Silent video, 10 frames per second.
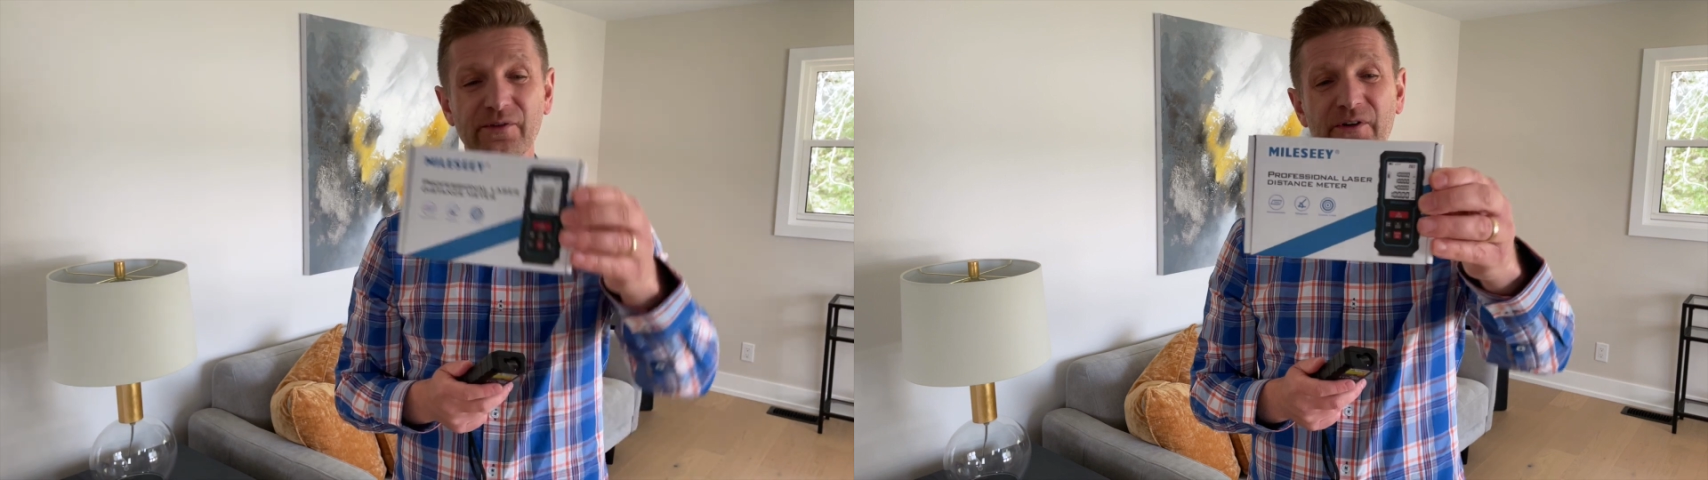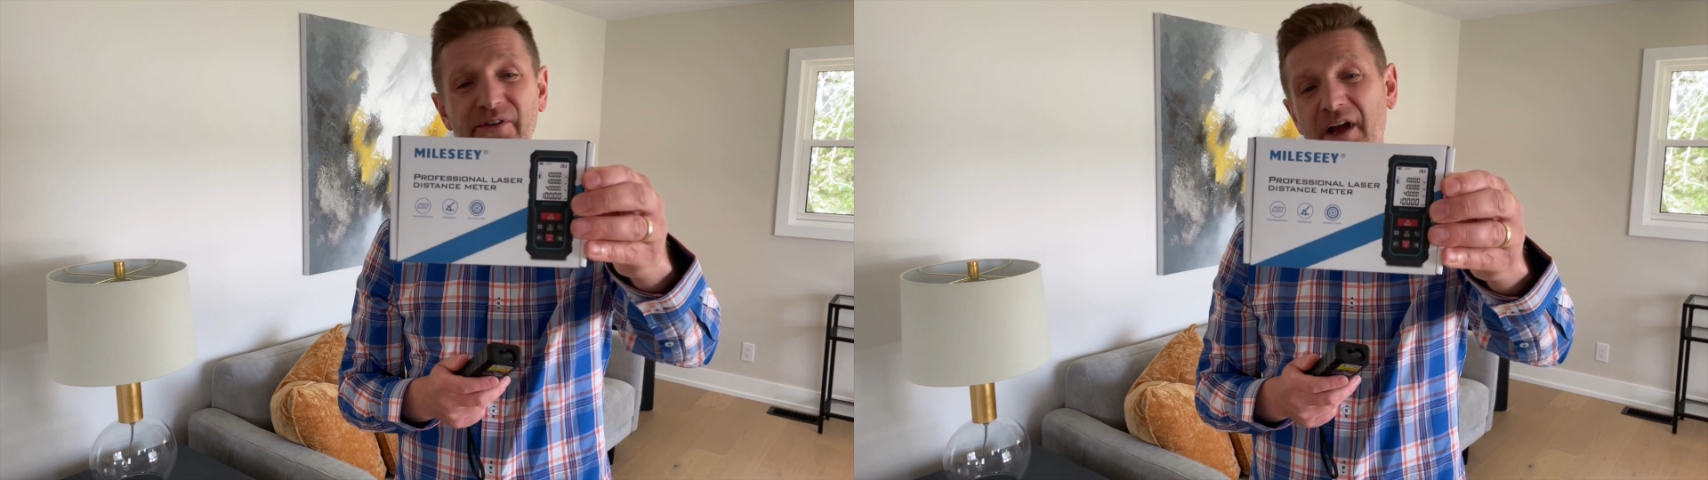
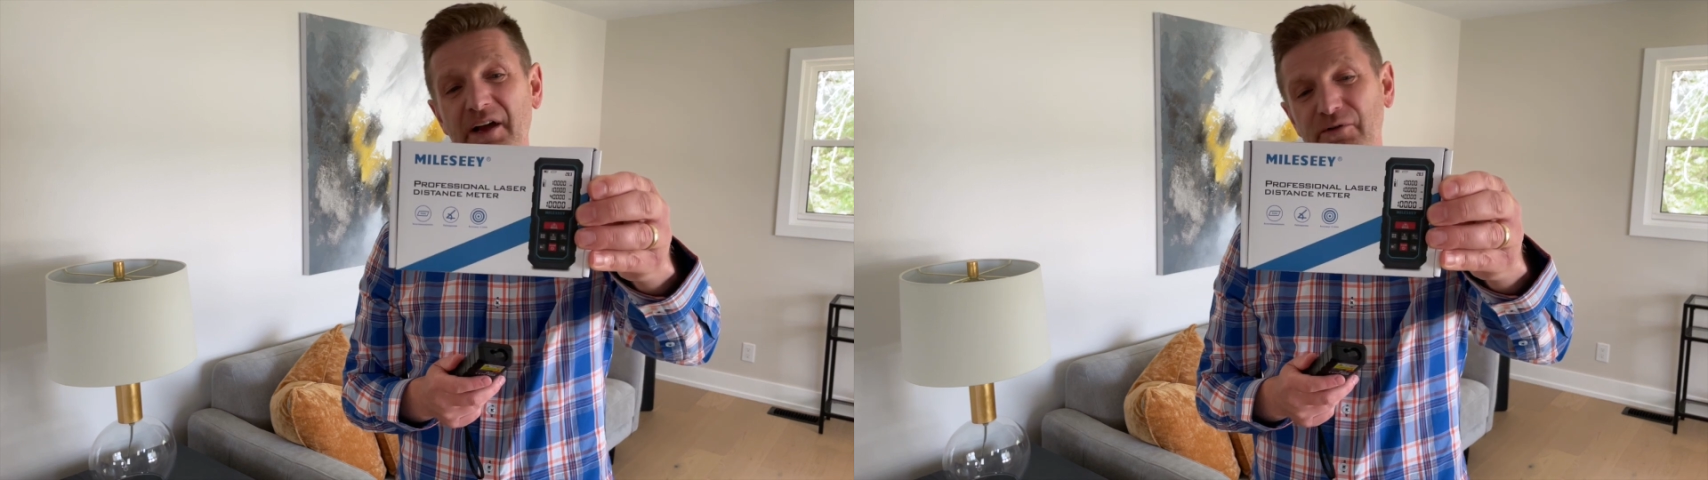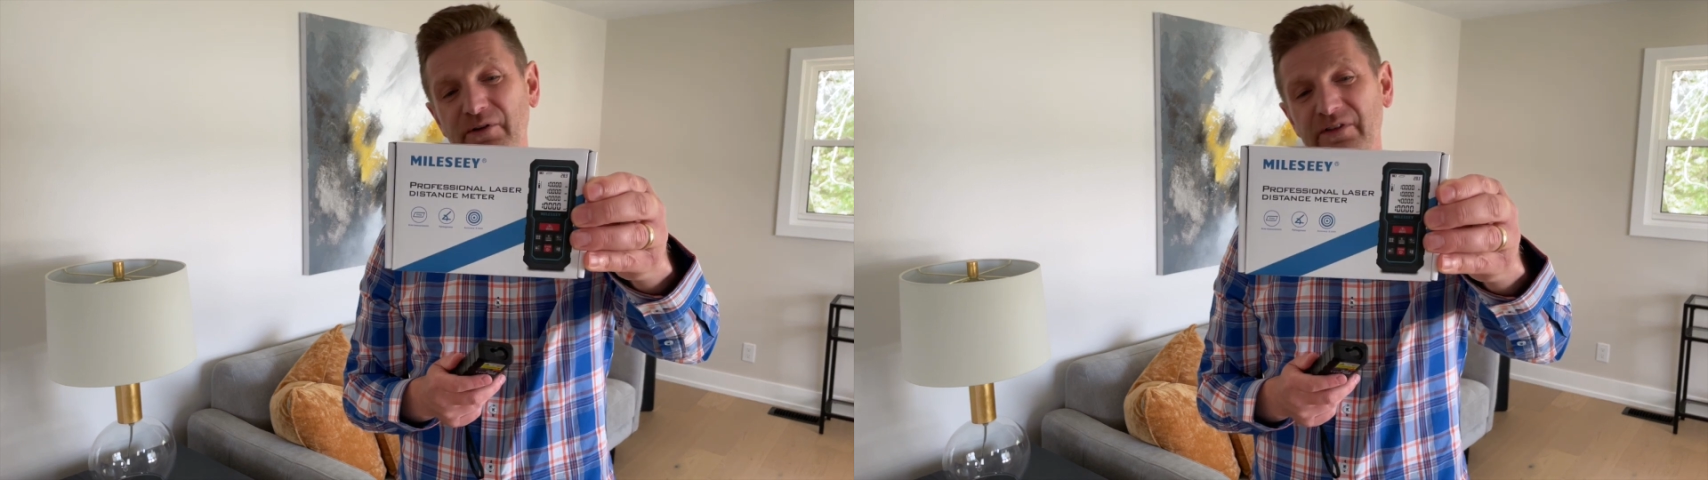far as
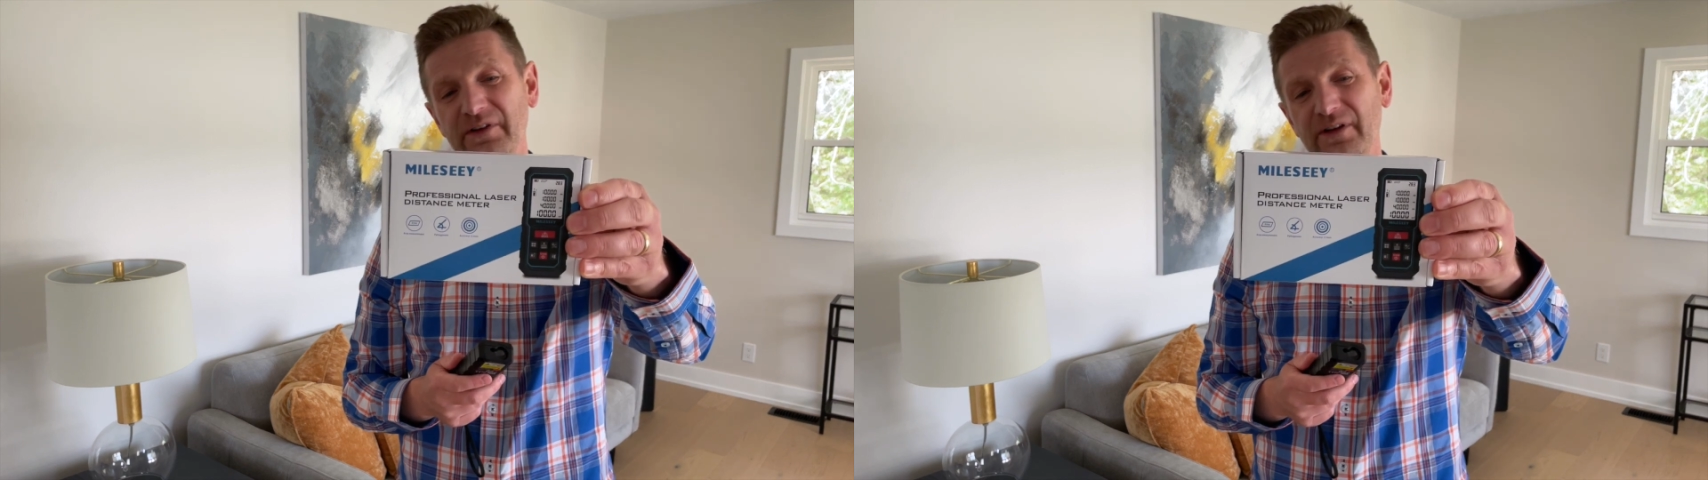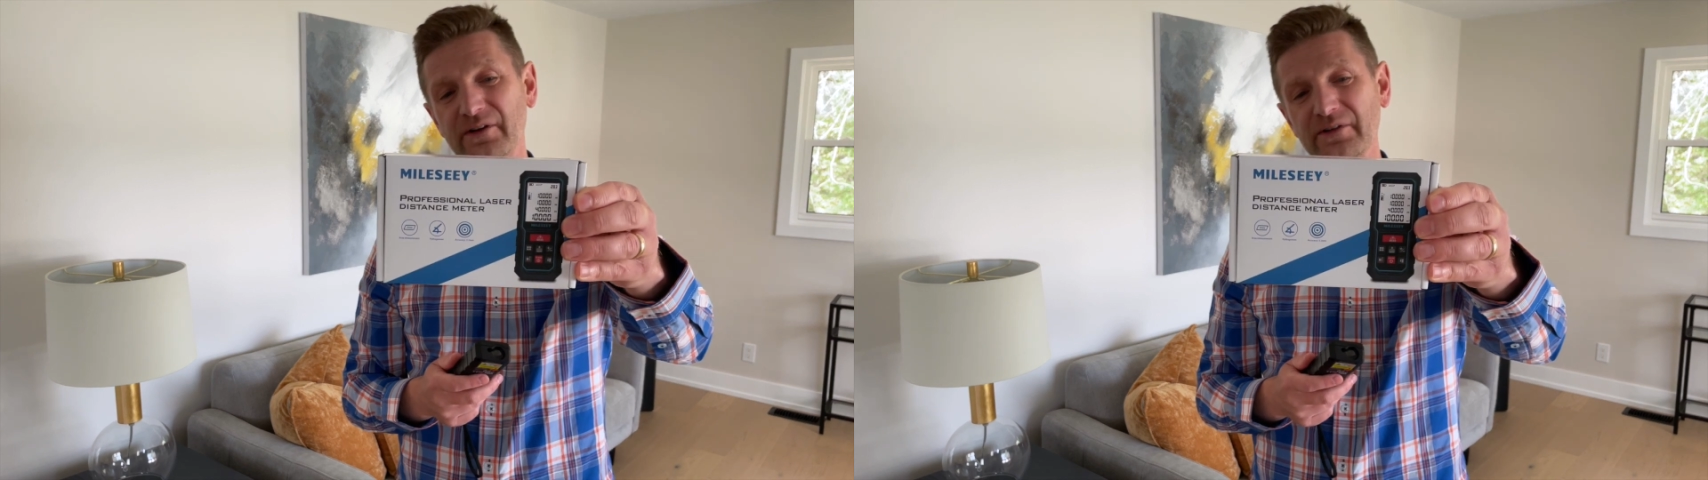
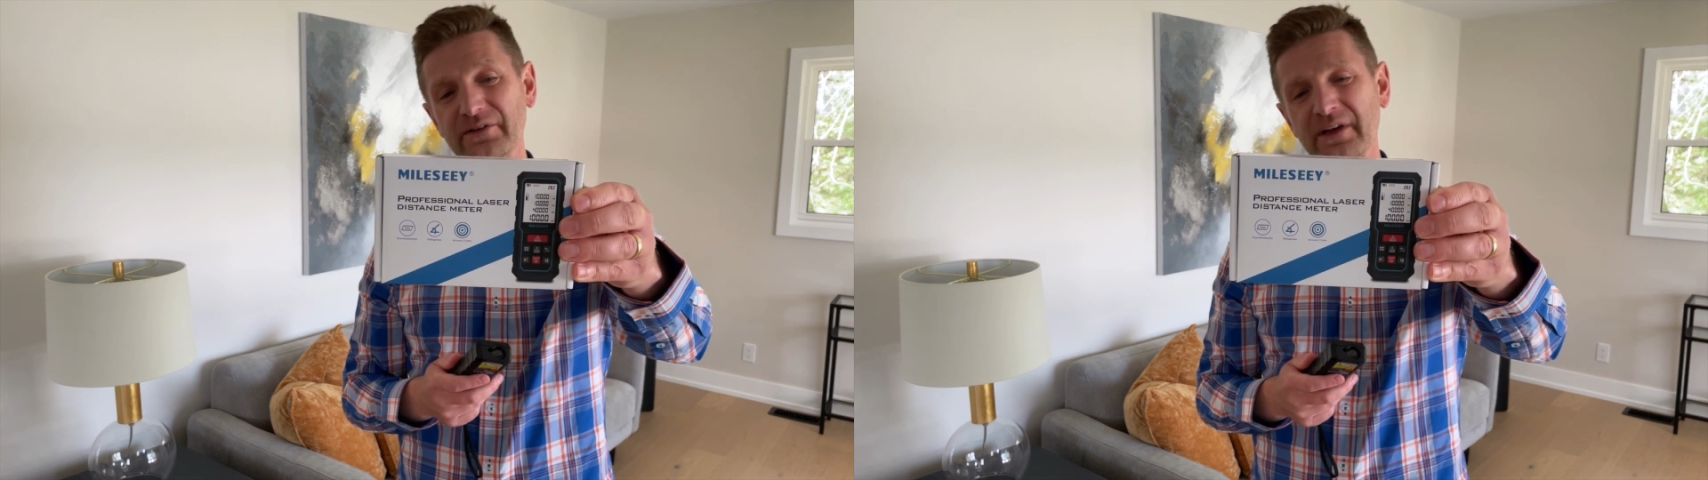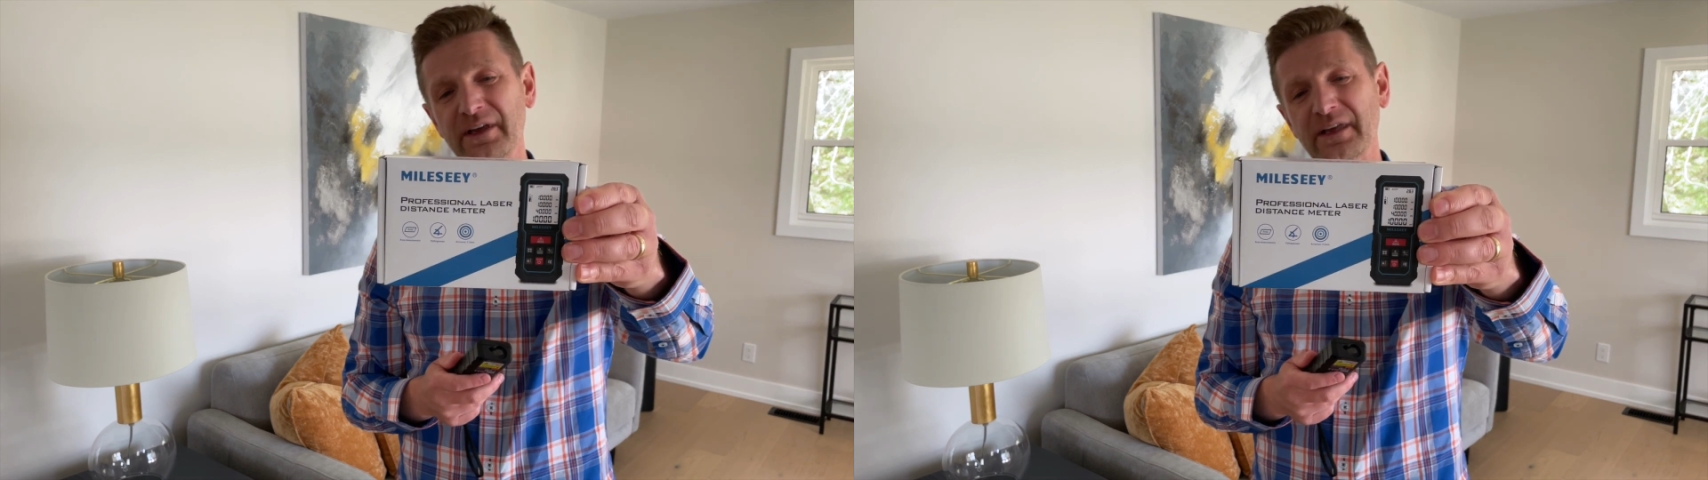accuracy
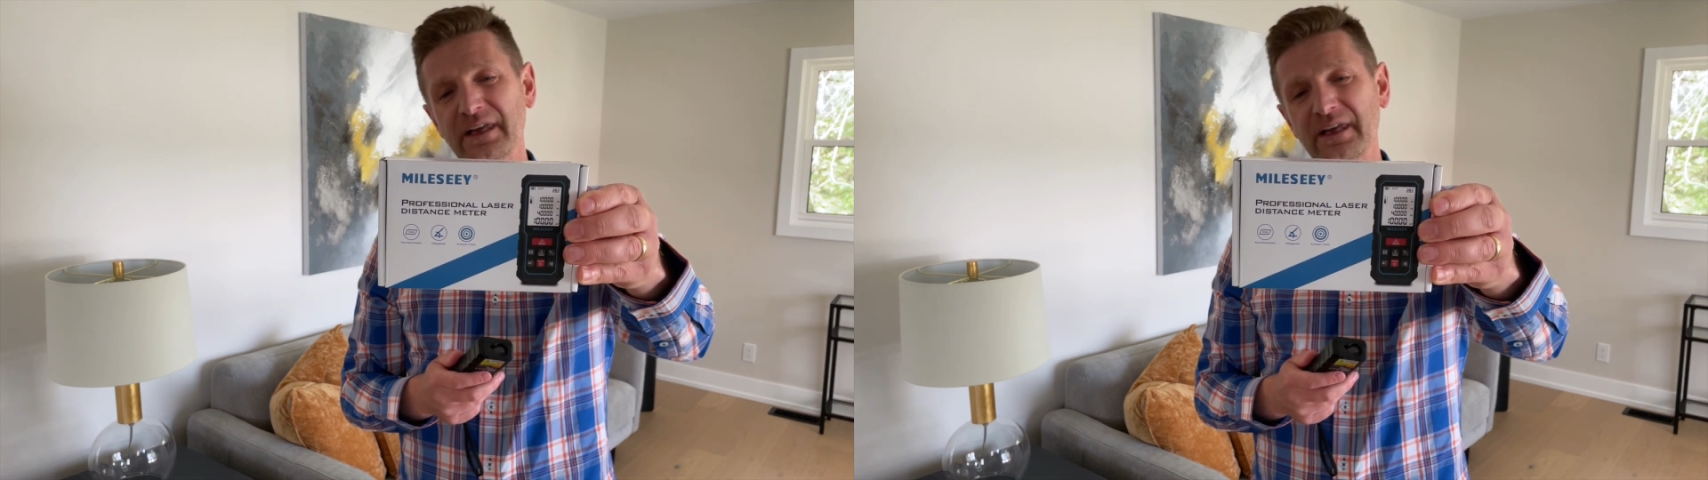goes.